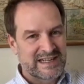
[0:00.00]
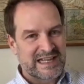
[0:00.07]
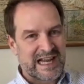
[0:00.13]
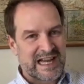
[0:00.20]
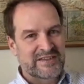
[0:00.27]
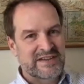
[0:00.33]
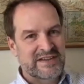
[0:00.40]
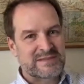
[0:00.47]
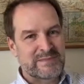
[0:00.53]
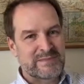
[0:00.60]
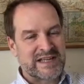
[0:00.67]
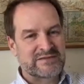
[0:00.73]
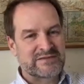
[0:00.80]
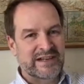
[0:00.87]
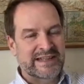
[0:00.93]
and this
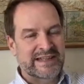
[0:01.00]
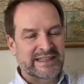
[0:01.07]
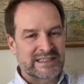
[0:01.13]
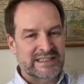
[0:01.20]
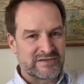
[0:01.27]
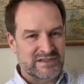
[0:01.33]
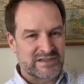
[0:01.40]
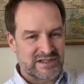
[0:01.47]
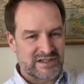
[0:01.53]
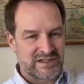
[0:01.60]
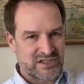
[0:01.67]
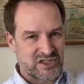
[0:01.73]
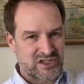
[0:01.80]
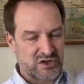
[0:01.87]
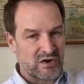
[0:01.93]
makes very little difference to the
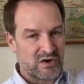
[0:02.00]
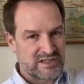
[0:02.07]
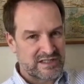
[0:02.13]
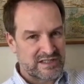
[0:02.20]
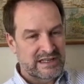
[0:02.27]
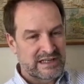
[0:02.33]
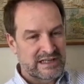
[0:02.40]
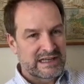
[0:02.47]
stocks.